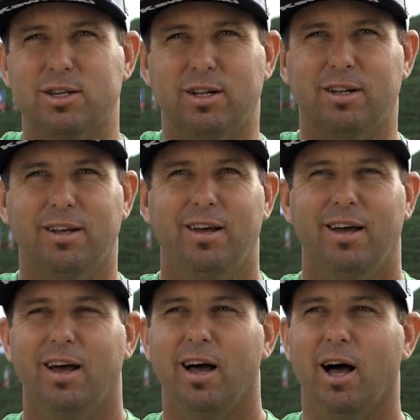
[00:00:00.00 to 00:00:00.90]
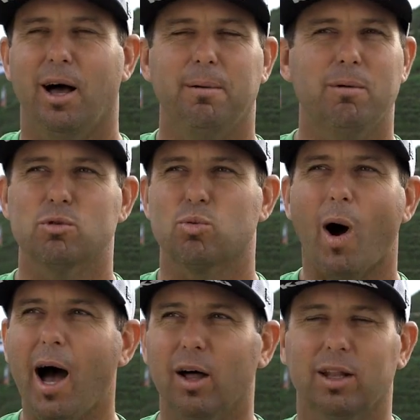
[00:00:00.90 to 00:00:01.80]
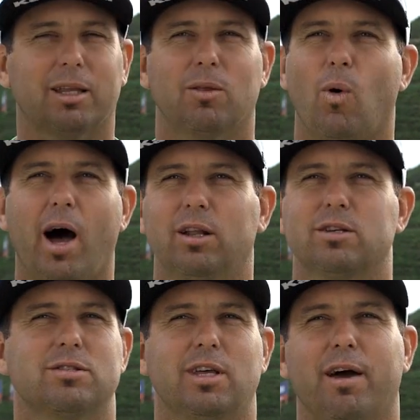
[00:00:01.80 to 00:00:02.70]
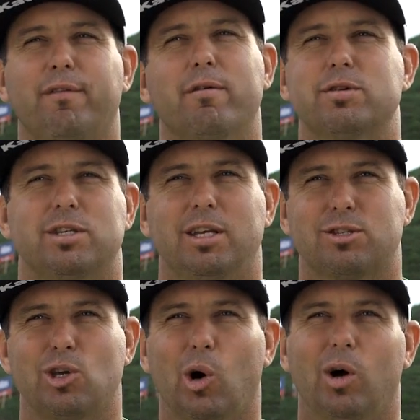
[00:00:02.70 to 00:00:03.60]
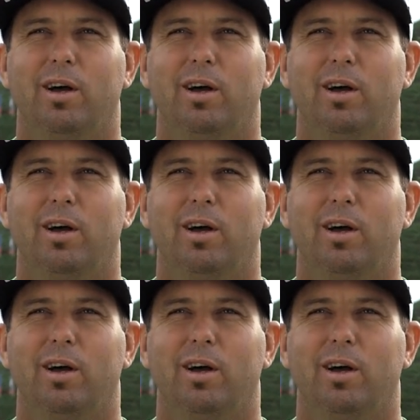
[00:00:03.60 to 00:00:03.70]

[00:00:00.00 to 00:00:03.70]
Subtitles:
and it was wild, like the wildest thing I've ever seen. So